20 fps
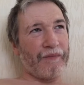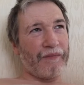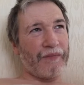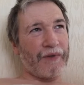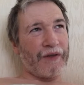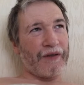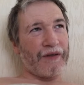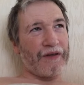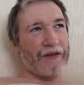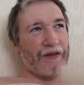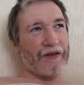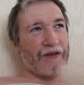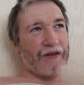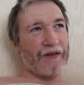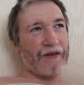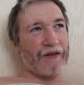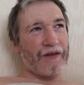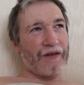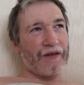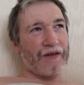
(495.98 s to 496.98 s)
but
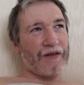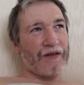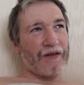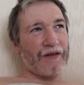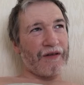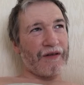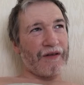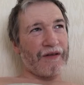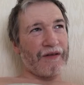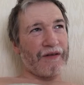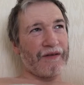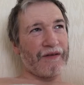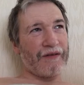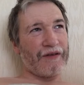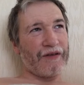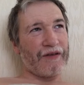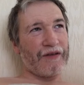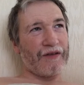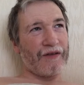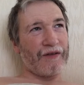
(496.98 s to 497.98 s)
it's still
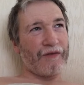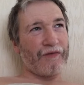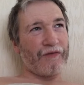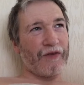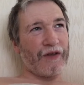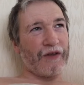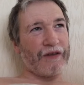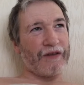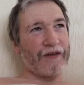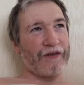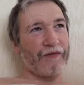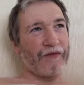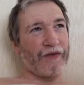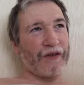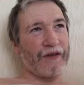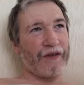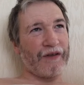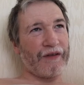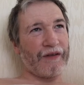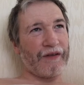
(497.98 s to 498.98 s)
fun to
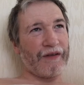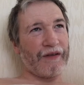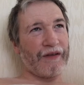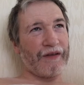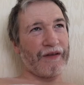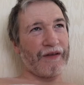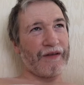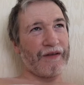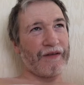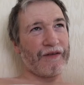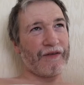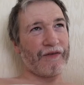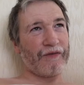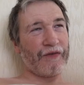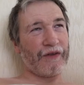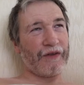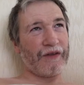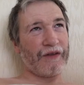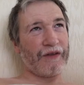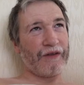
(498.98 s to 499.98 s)
feel the
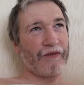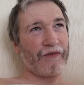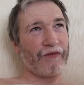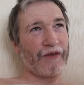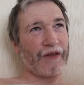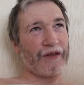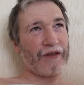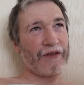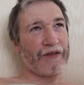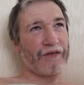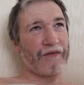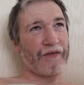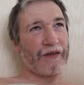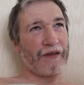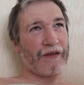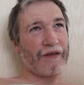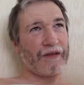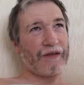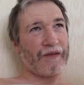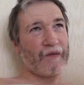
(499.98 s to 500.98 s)
effects of
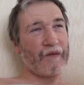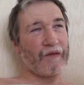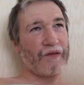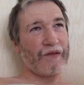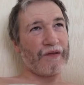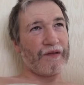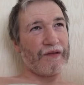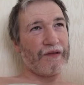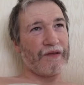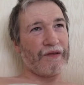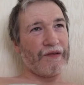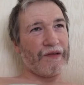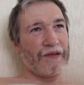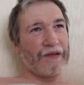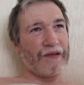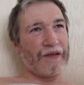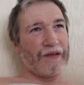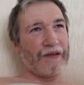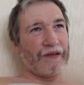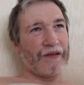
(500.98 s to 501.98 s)
that,
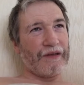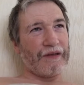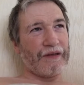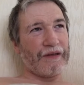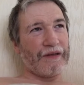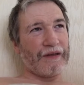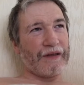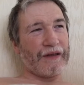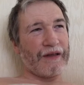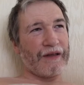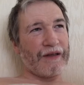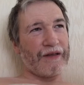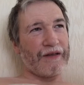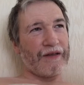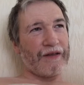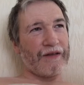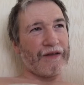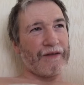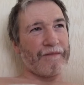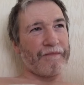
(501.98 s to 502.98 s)
I
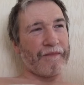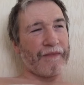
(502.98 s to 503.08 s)
guess.